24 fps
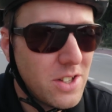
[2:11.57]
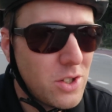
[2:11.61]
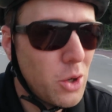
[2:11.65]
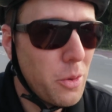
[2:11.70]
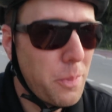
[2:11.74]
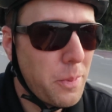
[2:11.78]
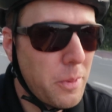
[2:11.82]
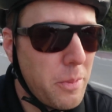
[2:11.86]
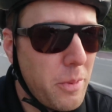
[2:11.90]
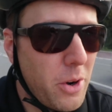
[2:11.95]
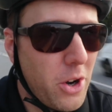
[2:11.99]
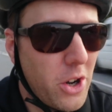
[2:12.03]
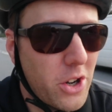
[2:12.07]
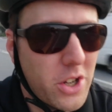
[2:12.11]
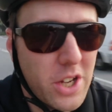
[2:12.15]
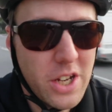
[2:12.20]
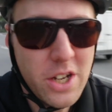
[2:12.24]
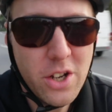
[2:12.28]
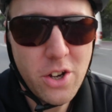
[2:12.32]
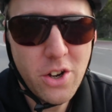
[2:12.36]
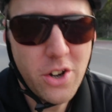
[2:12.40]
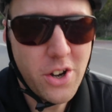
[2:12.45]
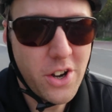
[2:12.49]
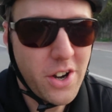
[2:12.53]

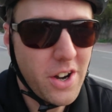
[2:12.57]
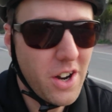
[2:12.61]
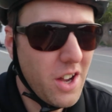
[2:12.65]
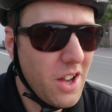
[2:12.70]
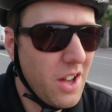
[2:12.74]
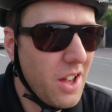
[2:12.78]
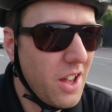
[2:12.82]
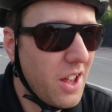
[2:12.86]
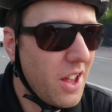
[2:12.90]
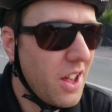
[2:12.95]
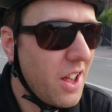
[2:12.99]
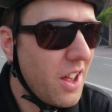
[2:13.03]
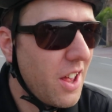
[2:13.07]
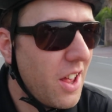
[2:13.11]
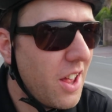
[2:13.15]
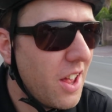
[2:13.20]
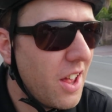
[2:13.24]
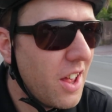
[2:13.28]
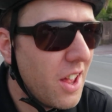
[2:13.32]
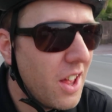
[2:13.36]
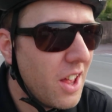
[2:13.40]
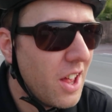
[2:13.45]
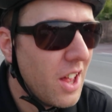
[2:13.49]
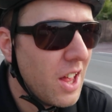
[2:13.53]
supermarket or
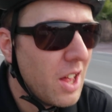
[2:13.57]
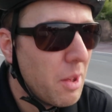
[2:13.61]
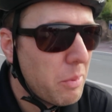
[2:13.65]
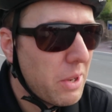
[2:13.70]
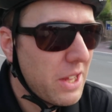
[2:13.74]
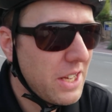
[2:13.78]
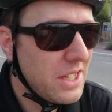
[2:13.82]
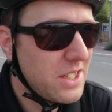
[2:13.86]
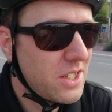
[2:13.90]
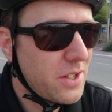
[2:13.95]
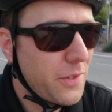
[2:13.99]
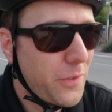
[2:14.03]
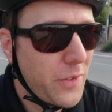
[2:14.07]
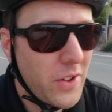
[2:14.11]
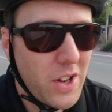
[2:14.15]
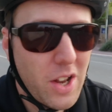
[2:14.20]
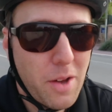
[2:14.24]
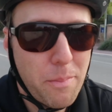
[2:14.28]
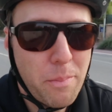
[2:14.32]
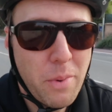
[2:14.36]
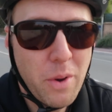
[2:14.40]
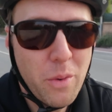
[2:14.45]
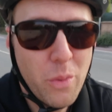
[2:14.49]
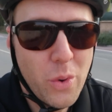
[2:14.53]
a place to fill
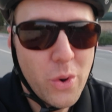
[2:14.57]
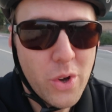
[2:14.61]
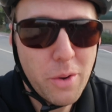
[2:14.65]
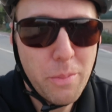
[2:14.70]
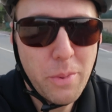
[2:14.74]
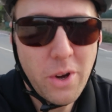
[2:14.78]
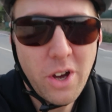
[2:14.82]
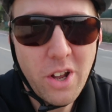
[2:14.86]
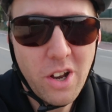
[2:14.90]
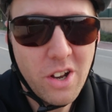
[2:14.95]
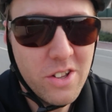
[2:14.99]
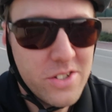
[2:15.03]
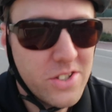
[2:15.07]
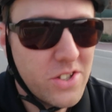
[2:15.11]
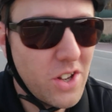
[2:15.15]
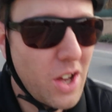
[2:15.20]
up my water bottle,